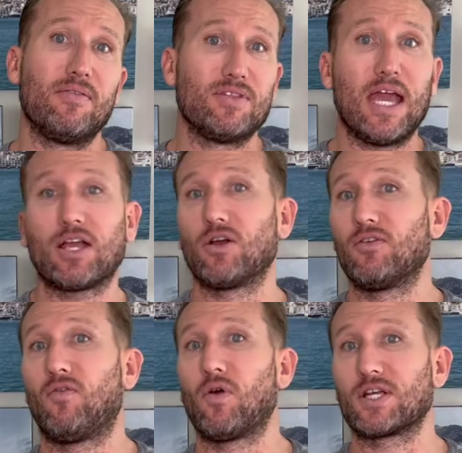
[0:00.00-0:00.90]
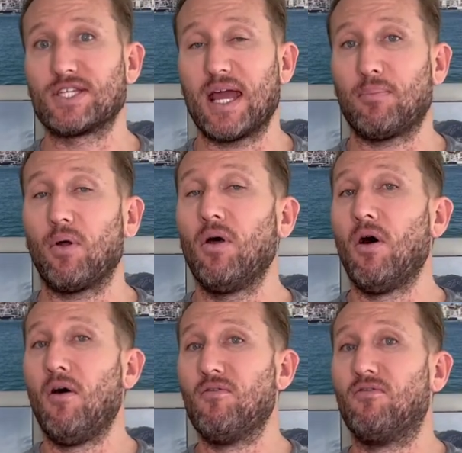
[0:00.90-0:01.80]
they could, for example,
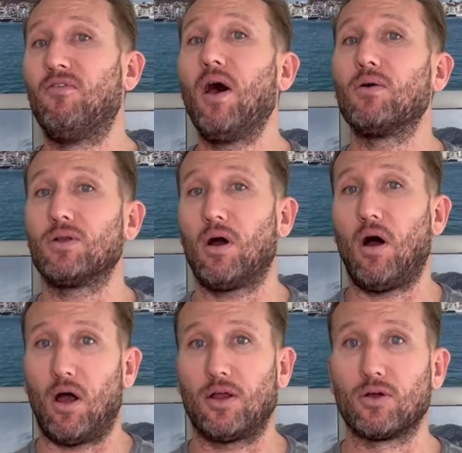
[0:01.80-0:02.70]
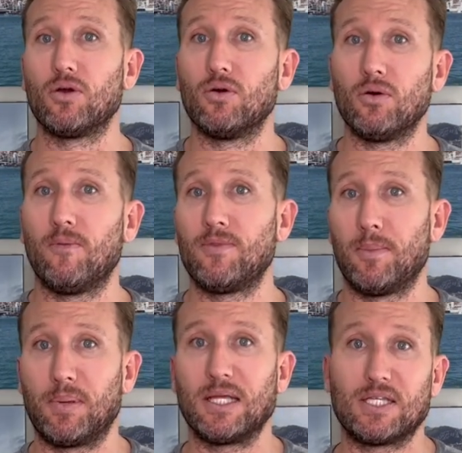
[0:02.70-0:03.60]
vote on who the
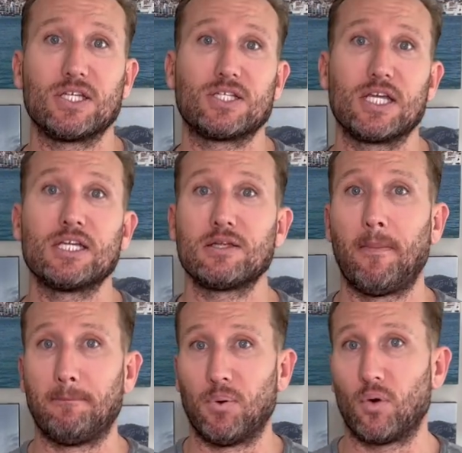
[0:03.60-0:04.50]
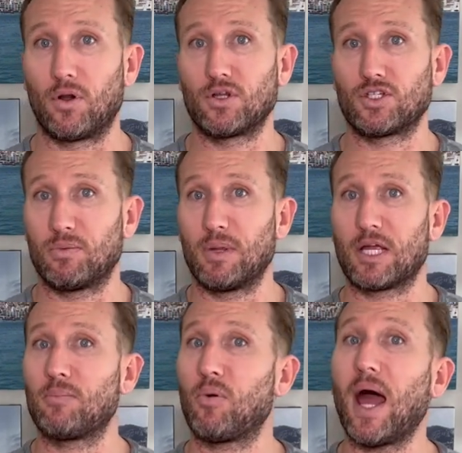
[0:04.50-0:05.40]
PTC's board should be
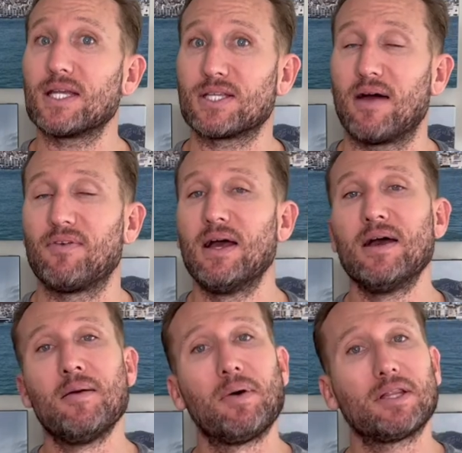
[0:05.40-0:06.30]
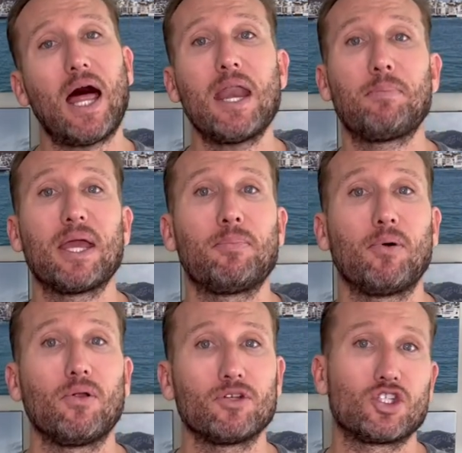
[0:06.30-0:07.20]
comprised of. A lot of
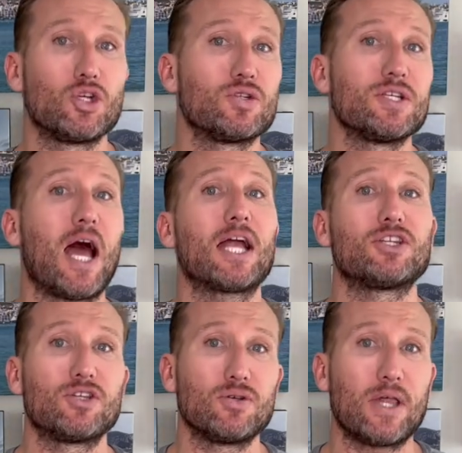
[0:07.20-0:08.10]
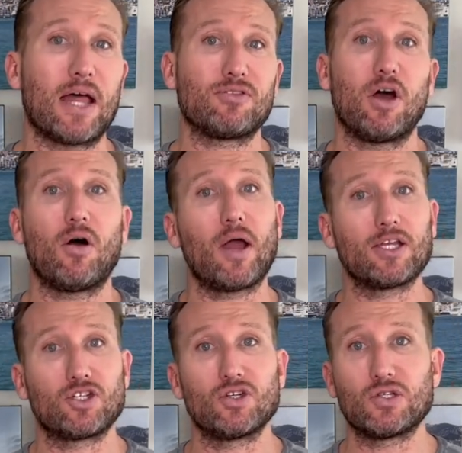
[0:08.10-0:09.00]
people choose not to do that though,
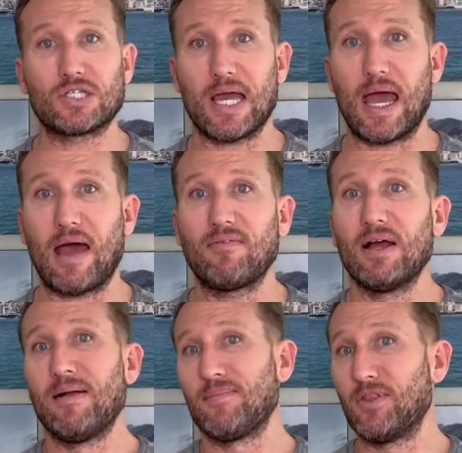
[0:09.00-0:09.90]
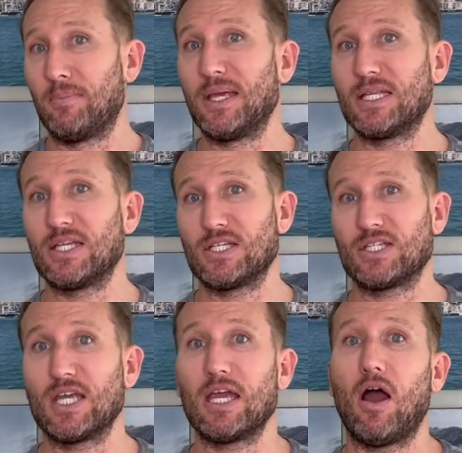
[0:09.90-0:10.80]
and choose to have the
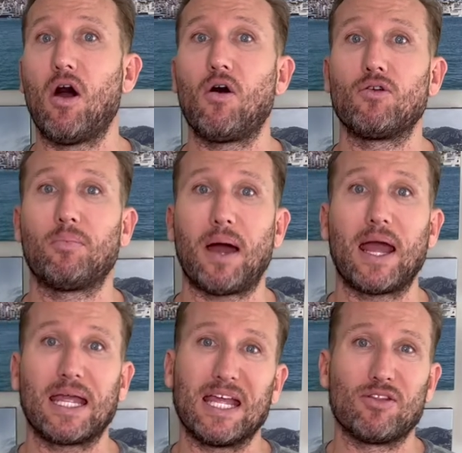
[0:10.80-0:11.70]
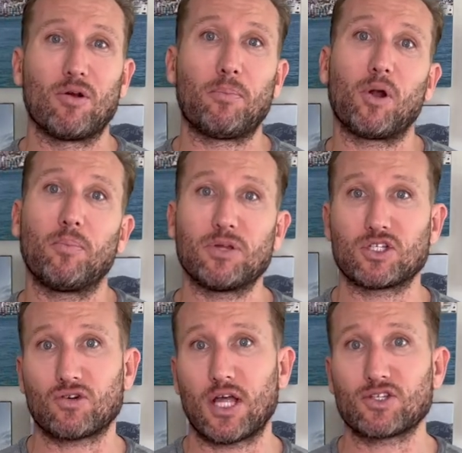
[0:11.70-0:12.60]
PTC owned by either a
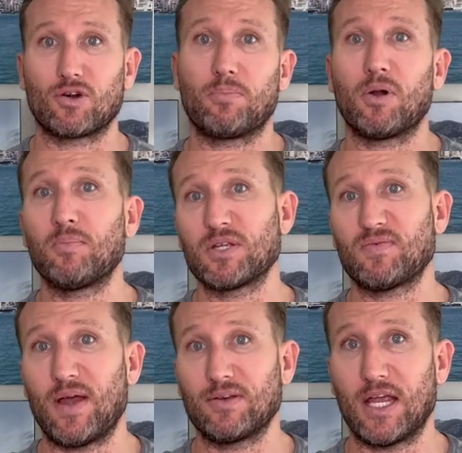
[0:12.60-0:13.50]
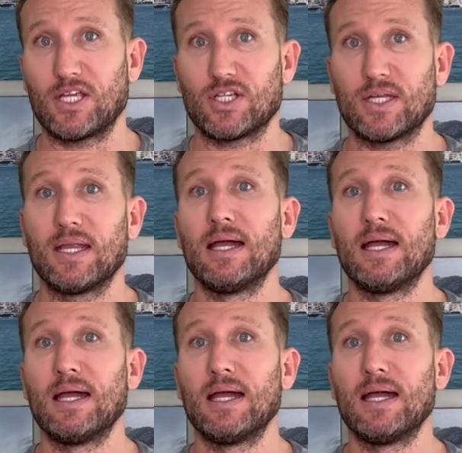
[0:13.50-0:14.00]
purpose trust or a purpose foundation,